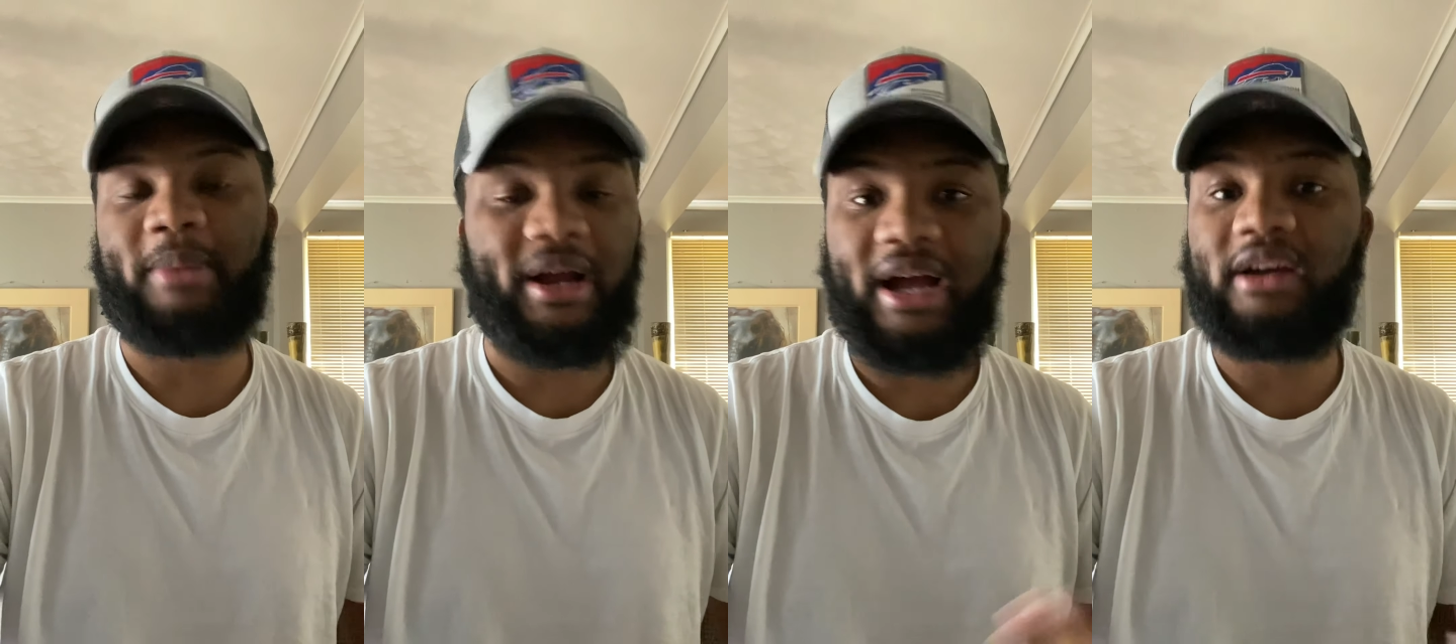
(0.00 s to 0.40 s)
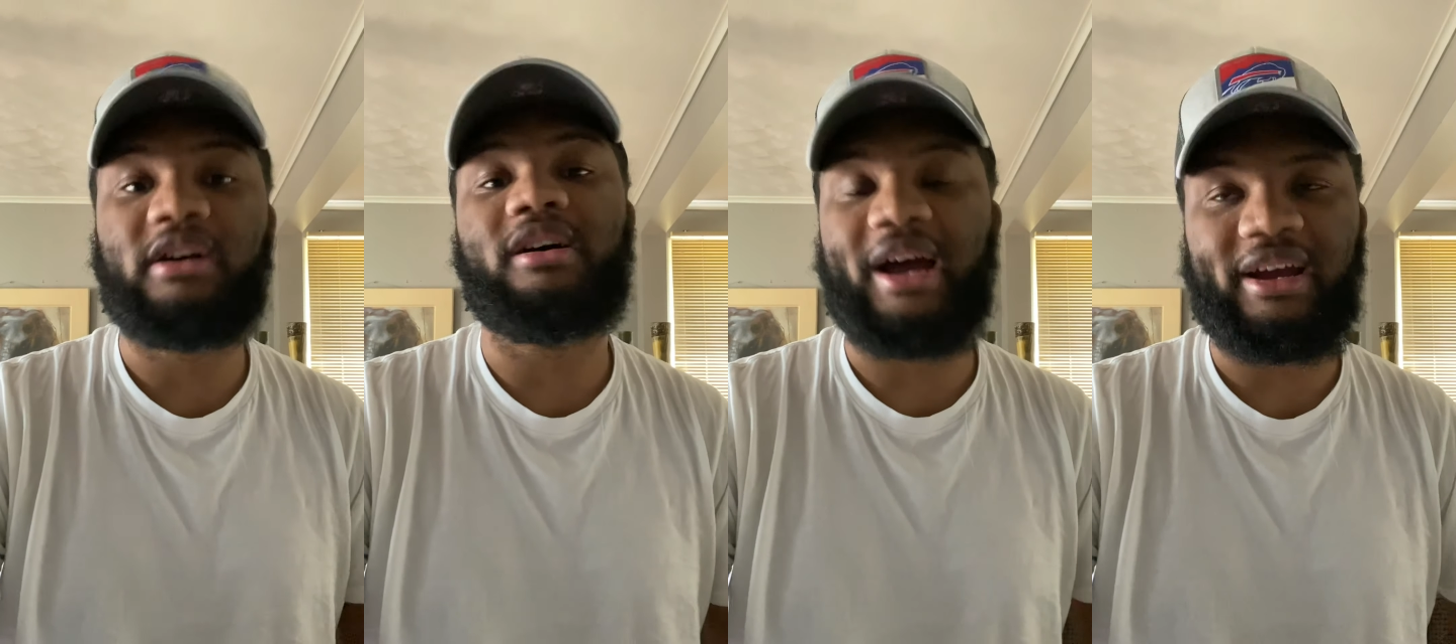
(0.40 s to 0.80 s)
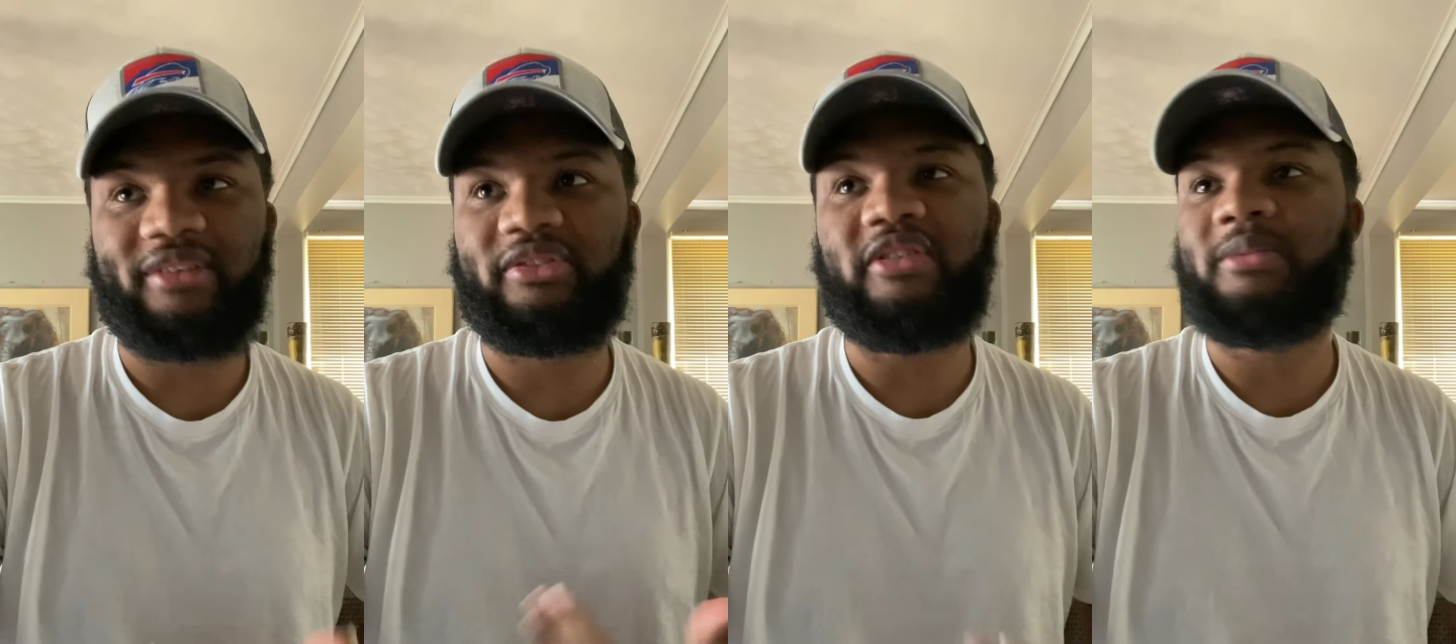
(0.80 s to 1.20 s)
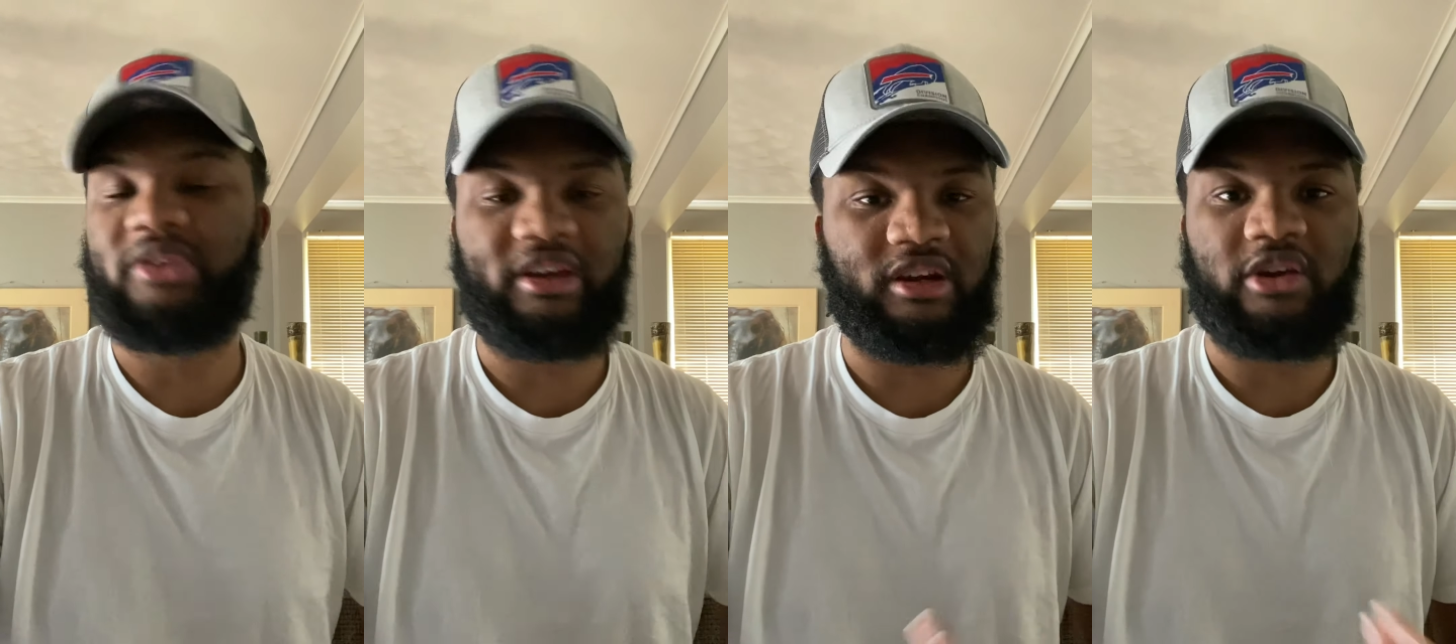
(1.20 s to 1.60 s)
I, I, could. I could see them
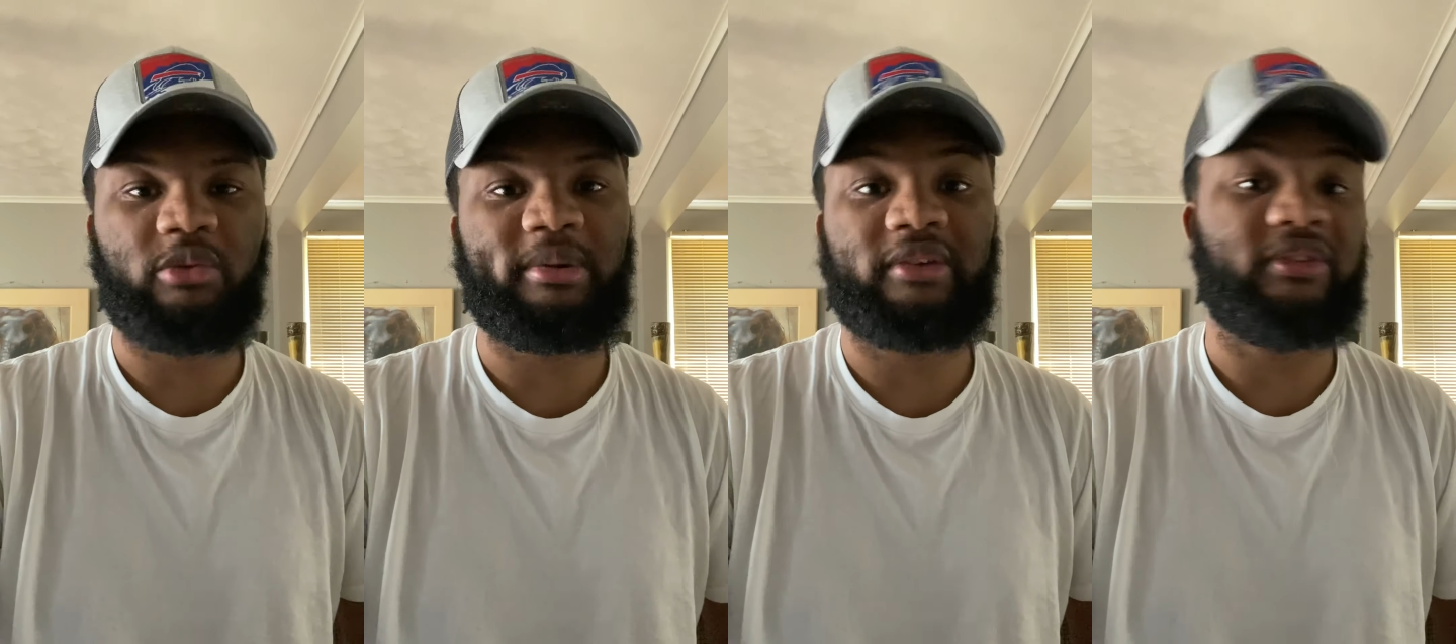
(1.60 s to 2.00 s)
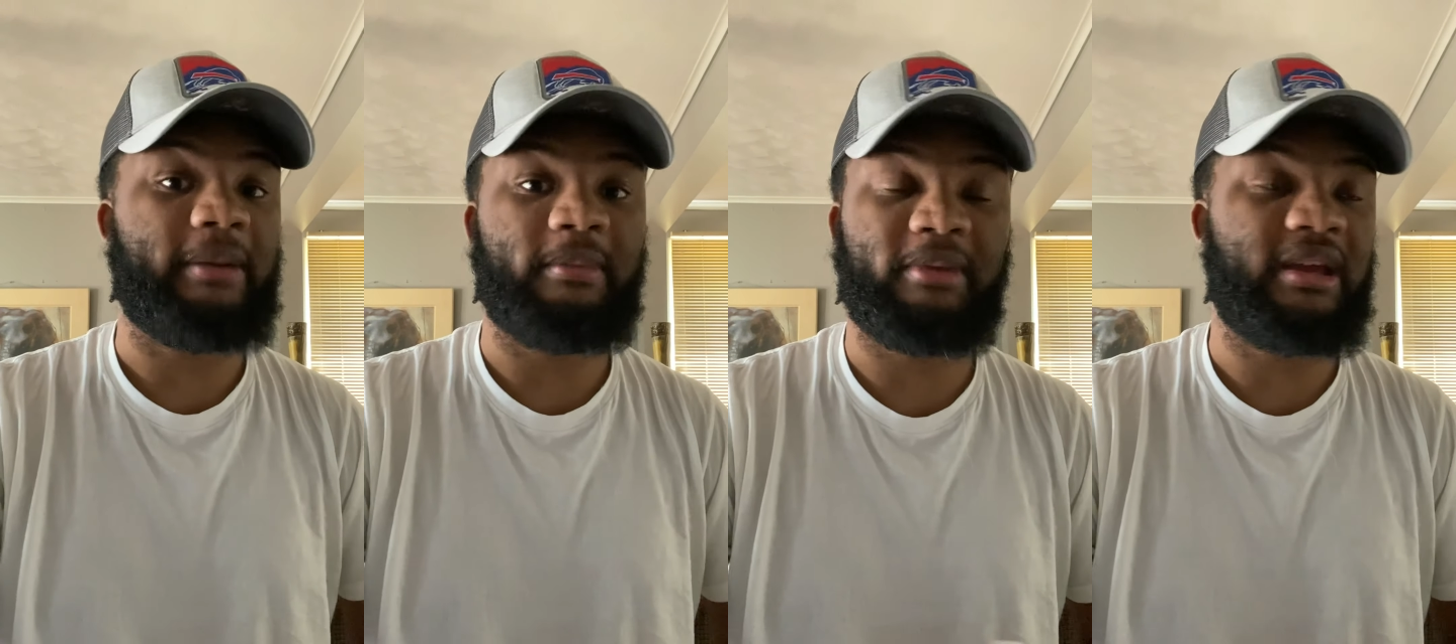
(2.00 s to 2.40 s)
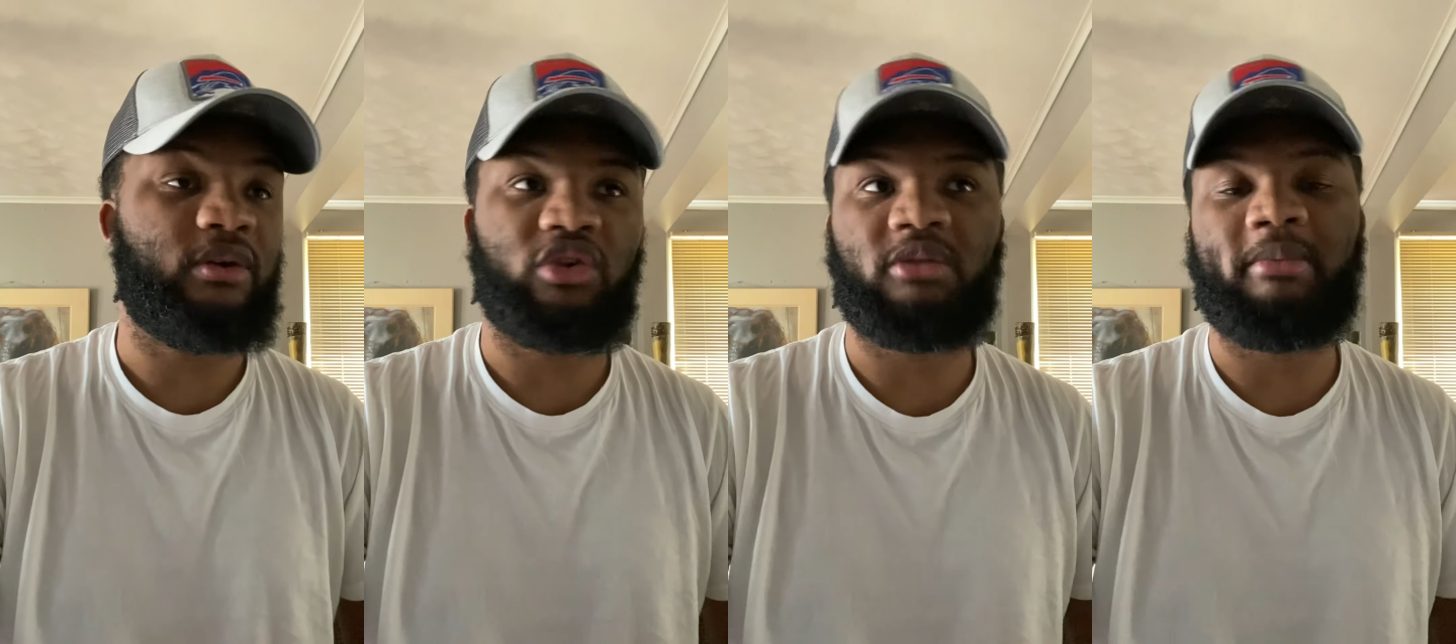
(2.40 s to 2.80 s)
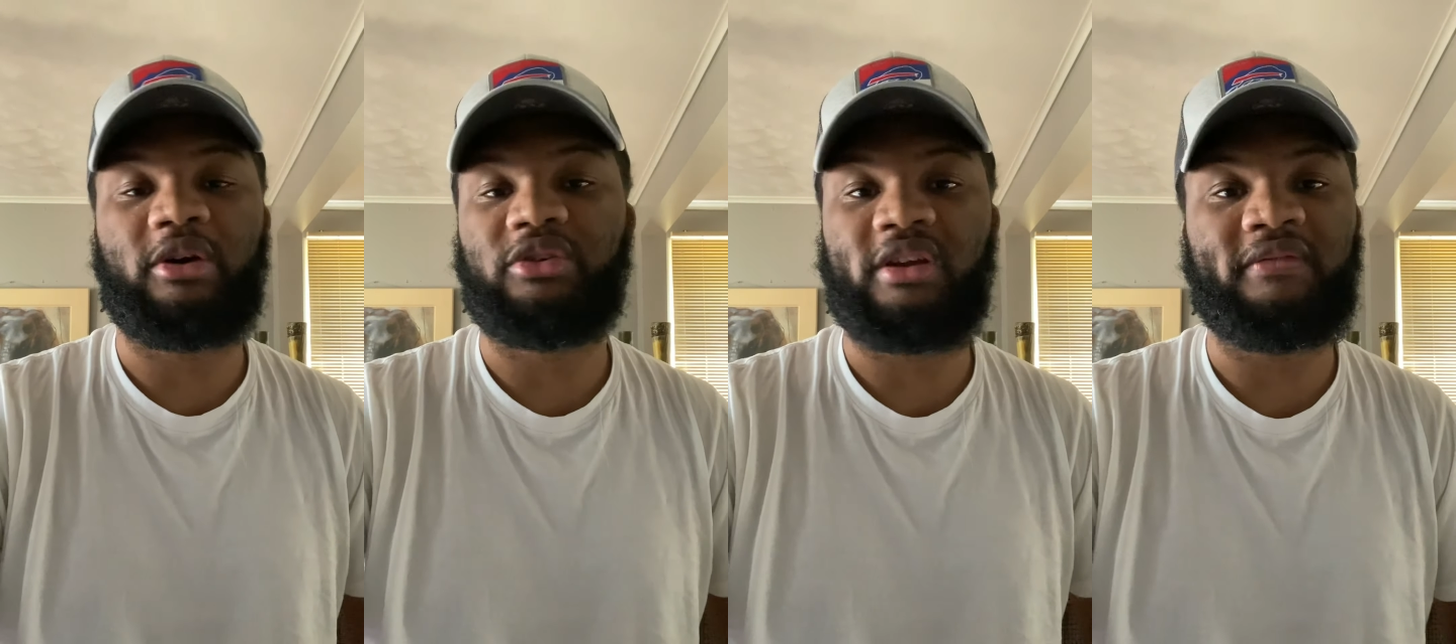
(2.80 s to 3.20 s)
taking another big step and being one of the
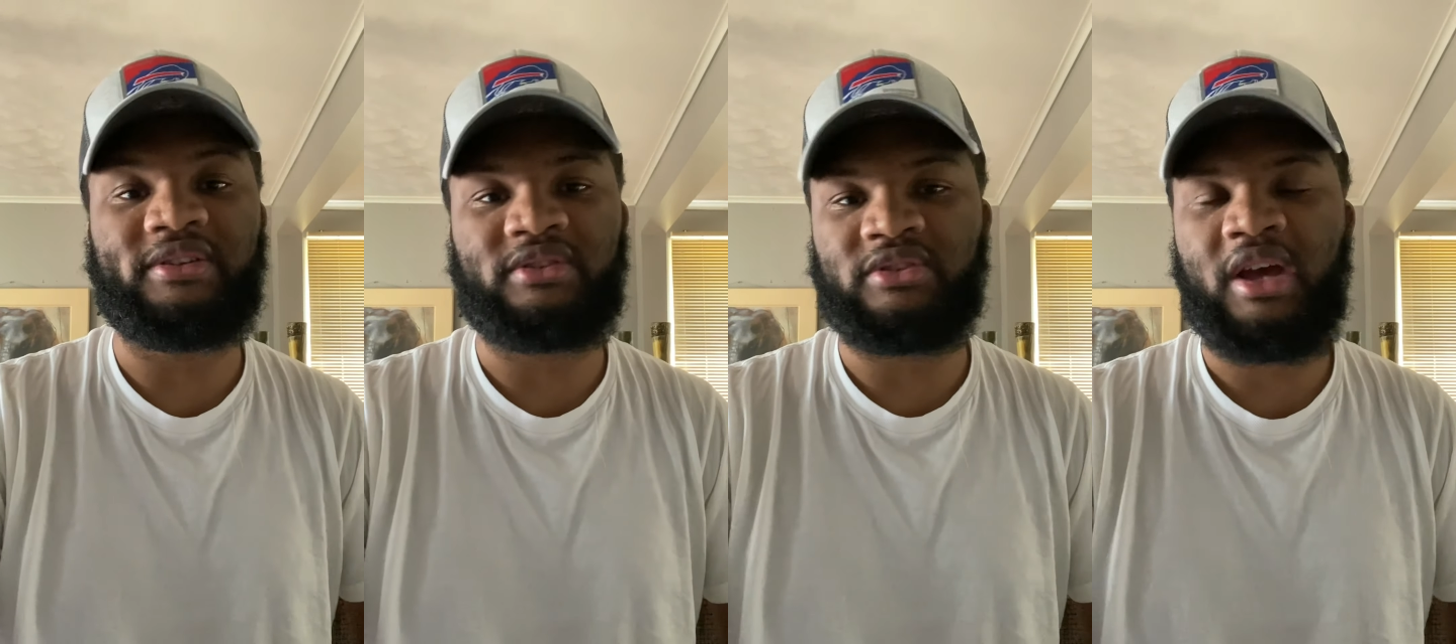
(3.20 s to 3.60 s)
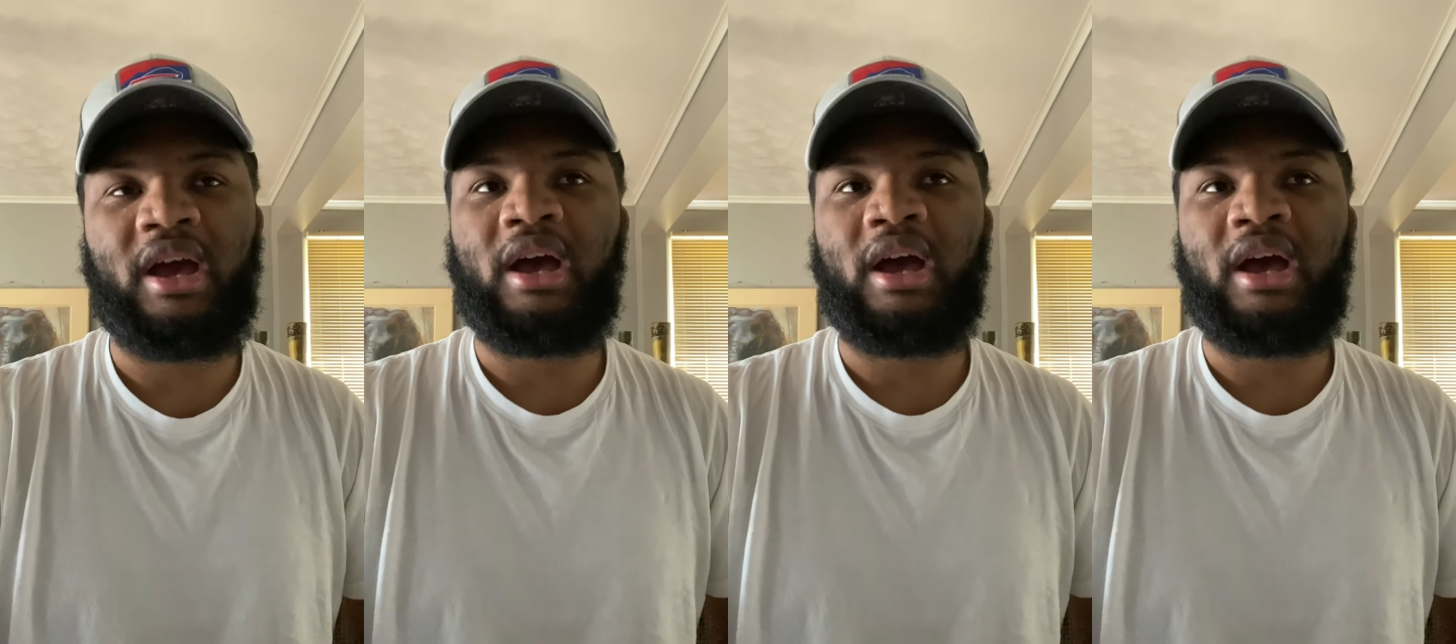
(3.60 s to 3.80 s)
better defenses.